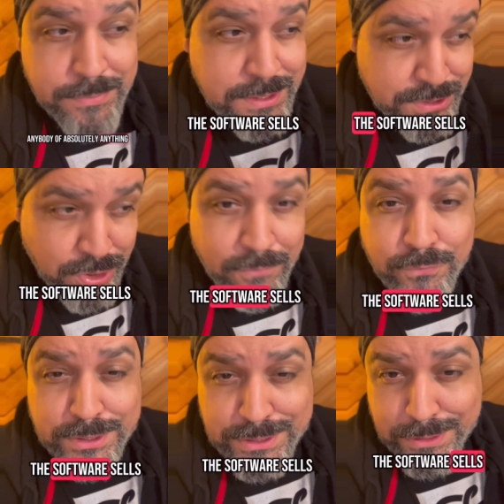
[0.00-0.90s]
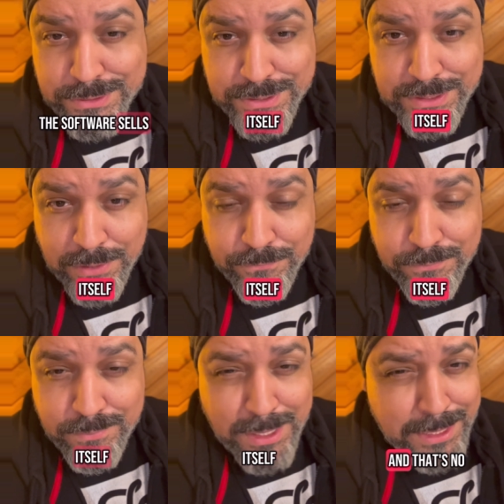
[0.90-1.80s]
The software sells itself,
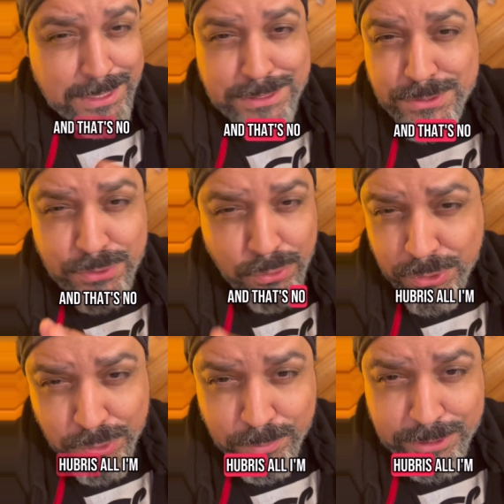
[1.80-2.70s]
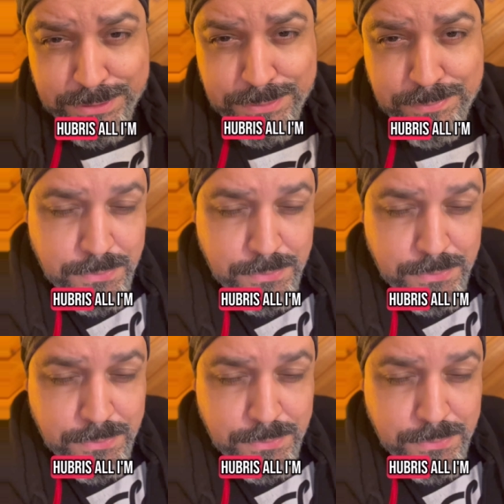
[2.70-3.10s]
and that's no hubris.